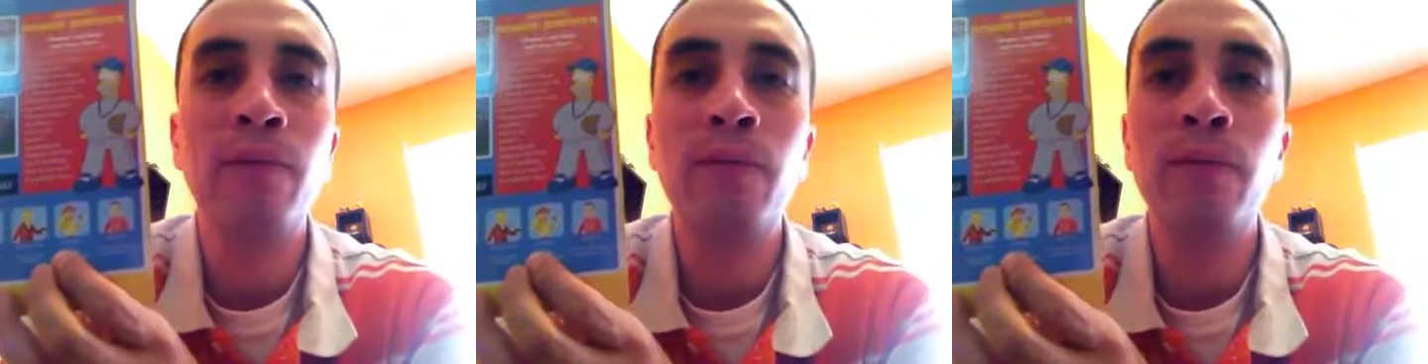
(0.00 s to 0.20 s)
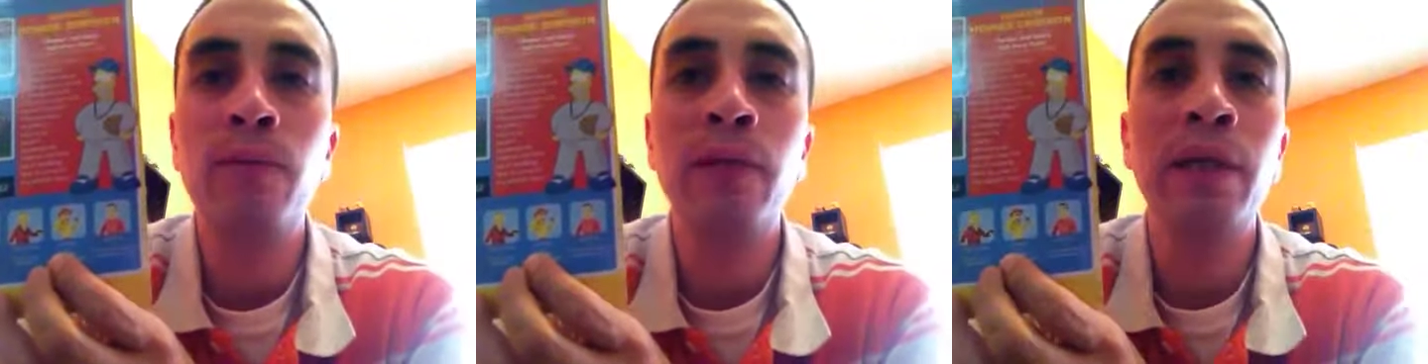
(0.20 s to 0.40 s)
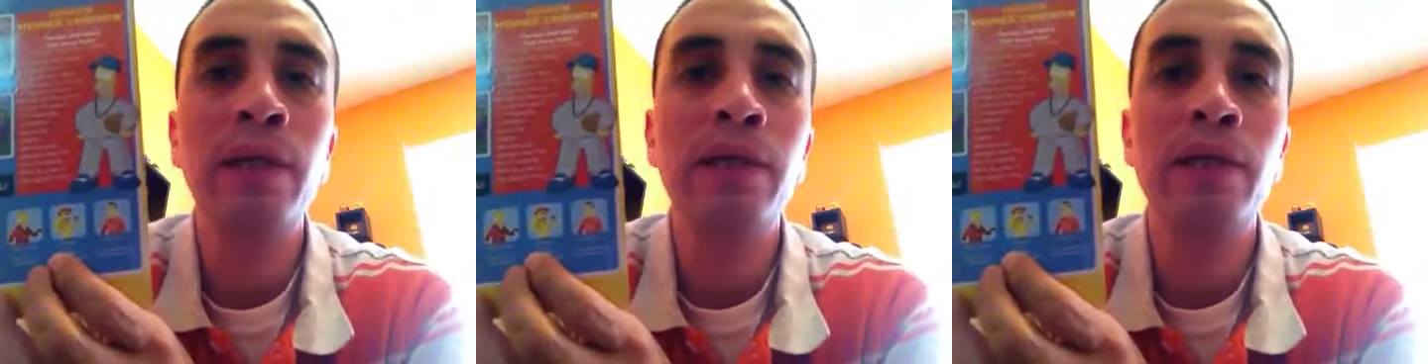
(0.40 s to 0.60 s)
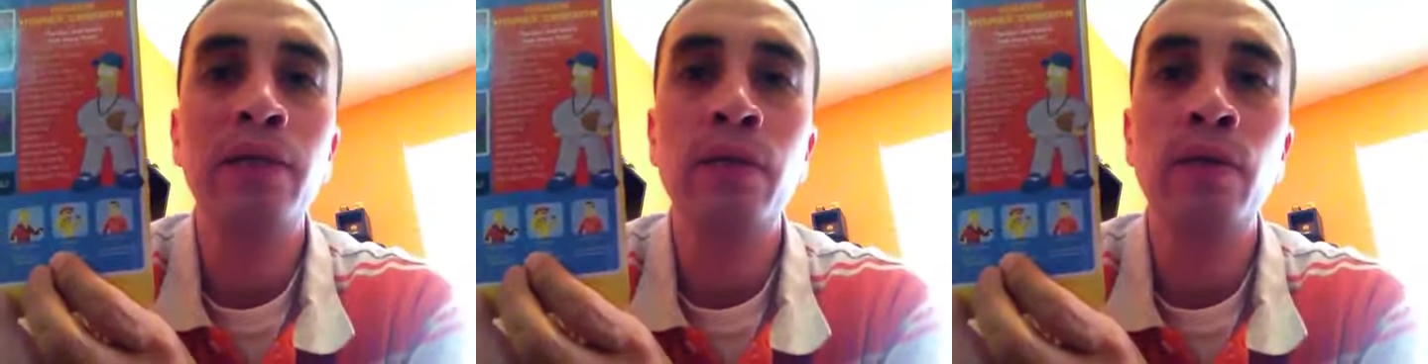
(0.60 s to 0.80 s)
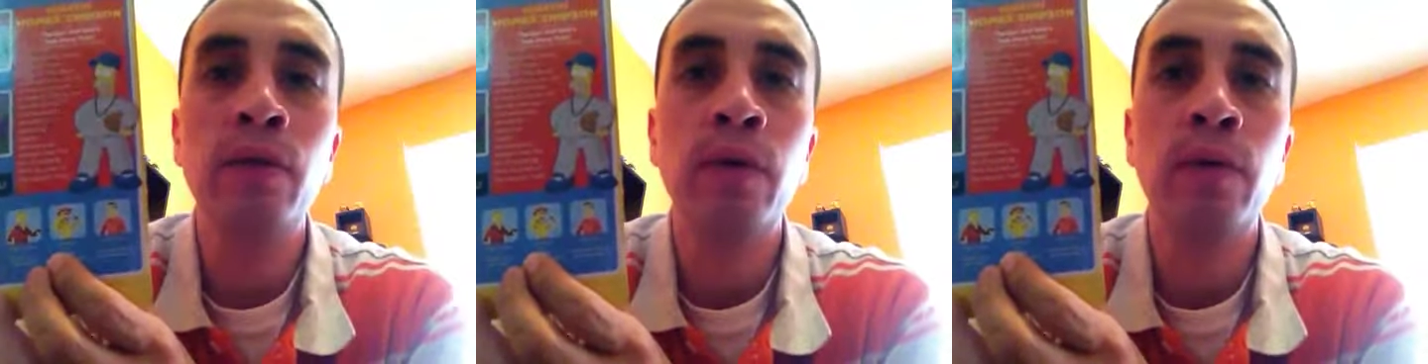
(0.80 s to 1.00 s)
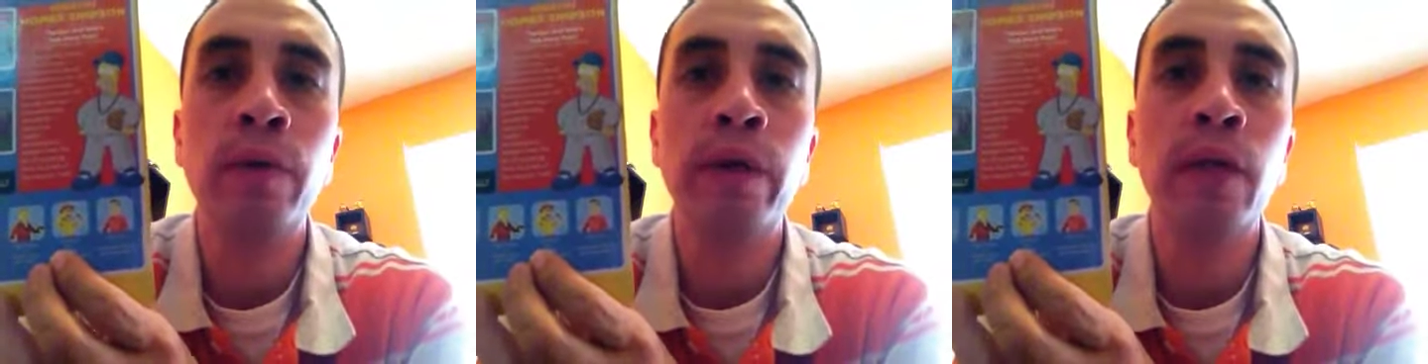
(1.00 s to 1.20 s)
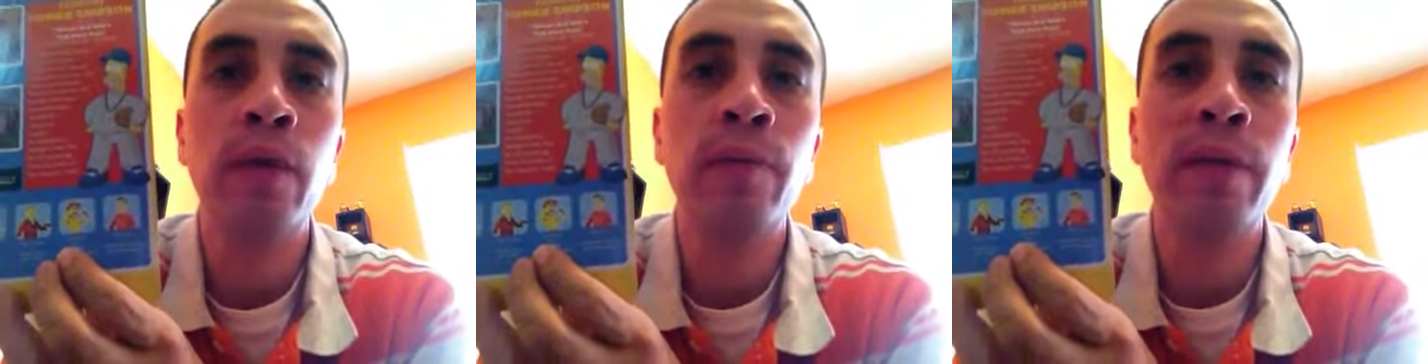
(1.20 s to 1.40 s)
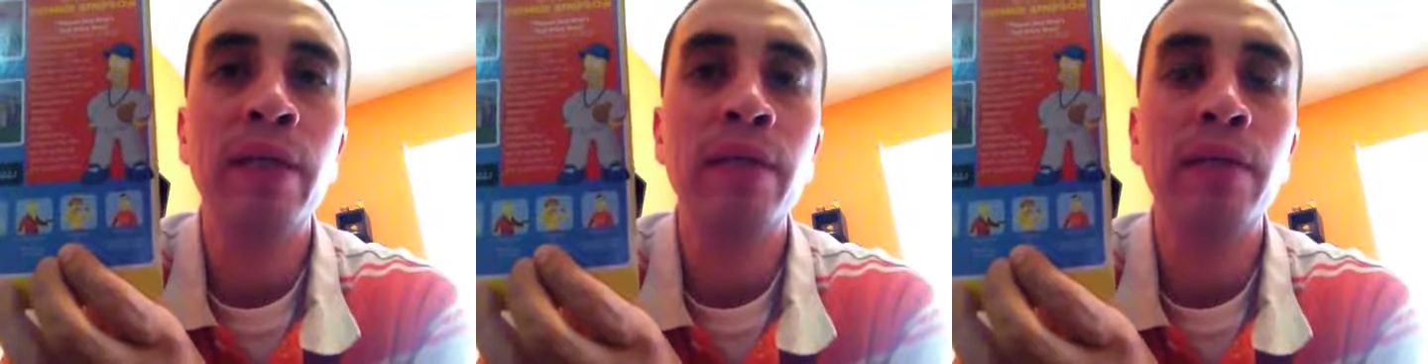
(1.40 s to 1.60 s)
would listen to on a regular
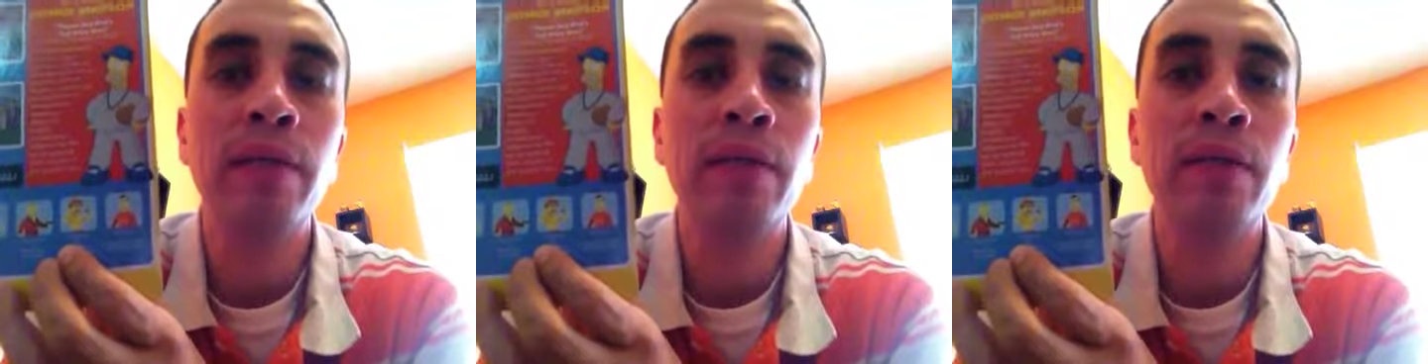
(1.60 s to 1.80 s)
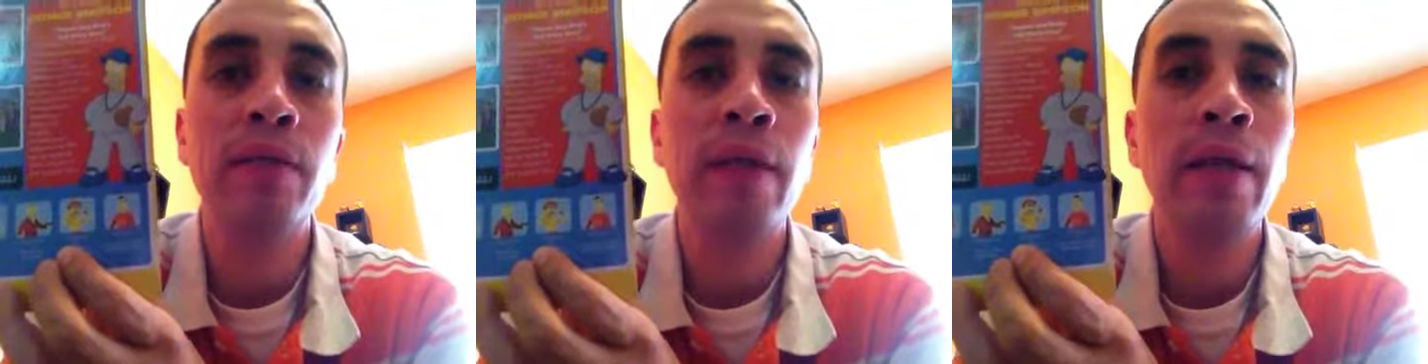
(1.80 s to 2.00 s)
basis.